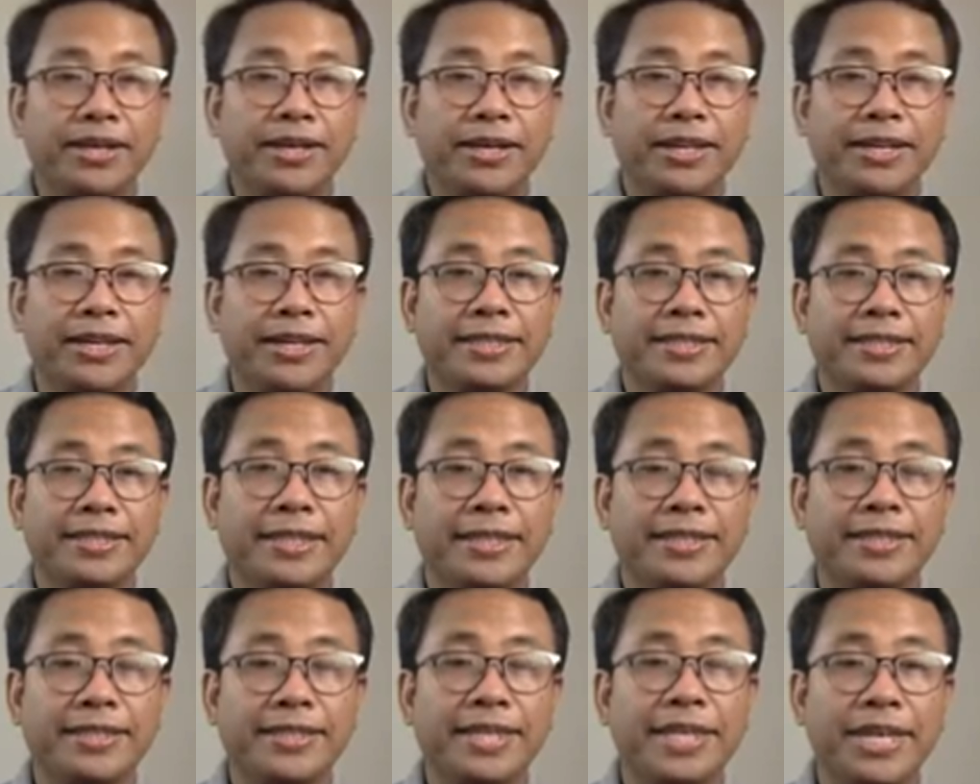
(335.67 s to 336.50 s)
that
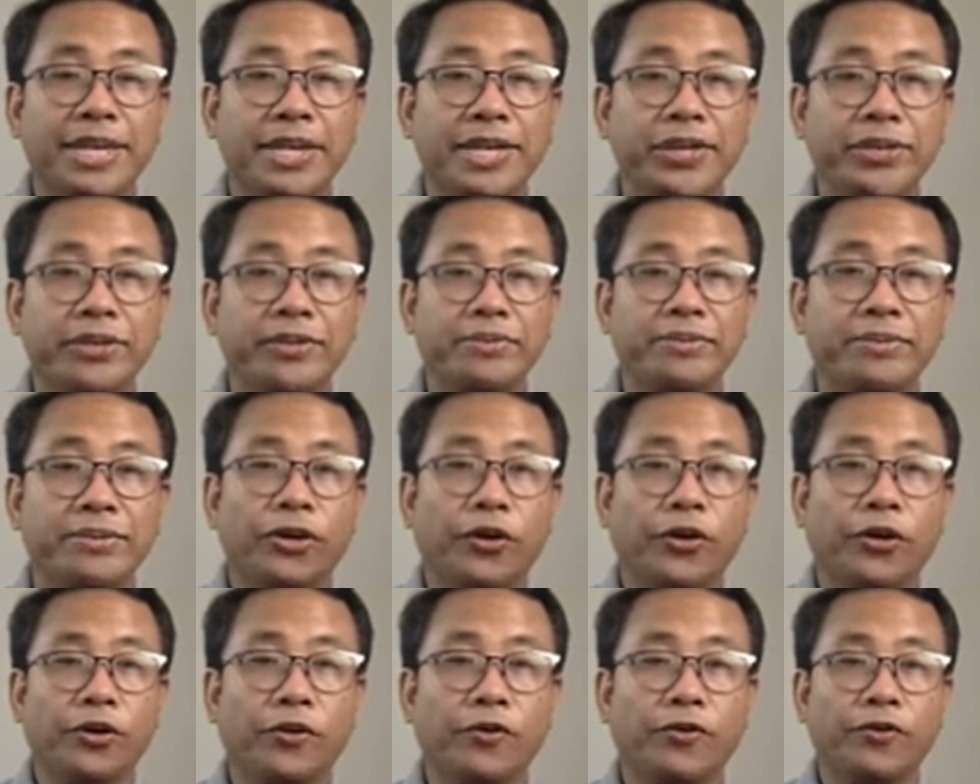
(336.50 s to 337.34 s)
is c cubed
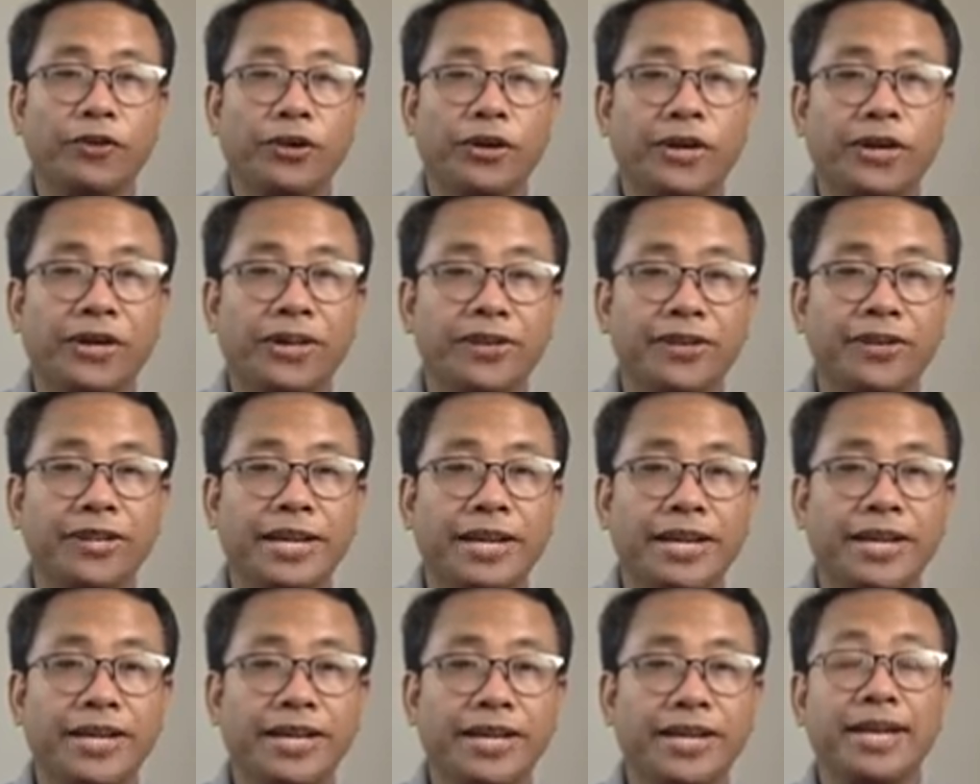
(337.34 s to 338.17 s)
over
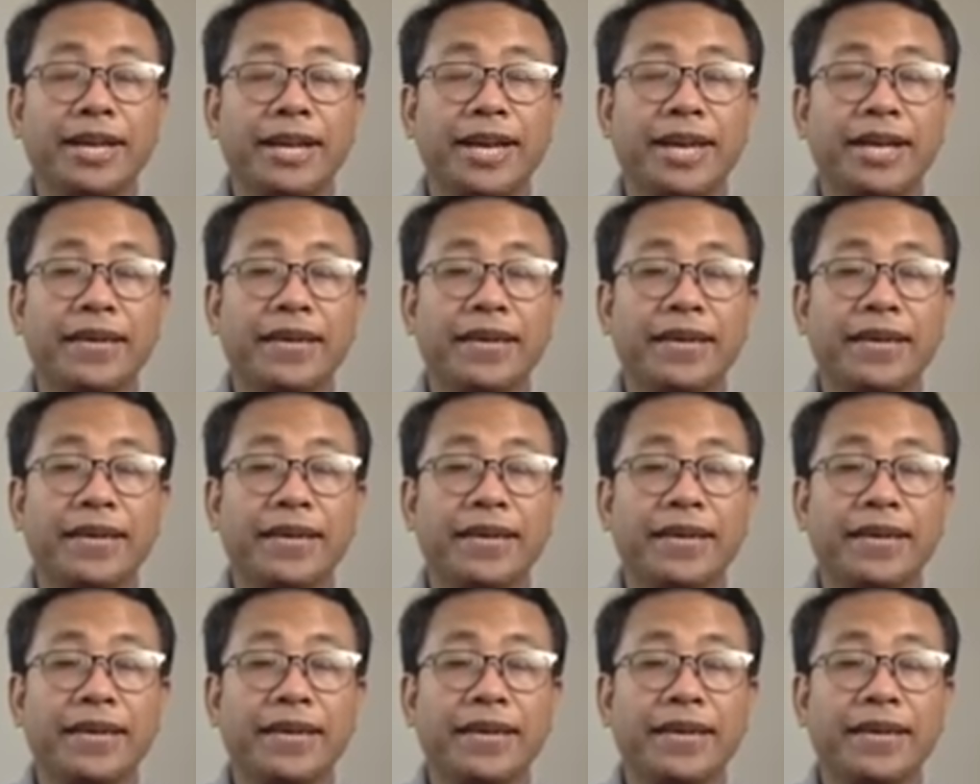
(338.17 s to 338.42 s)
3,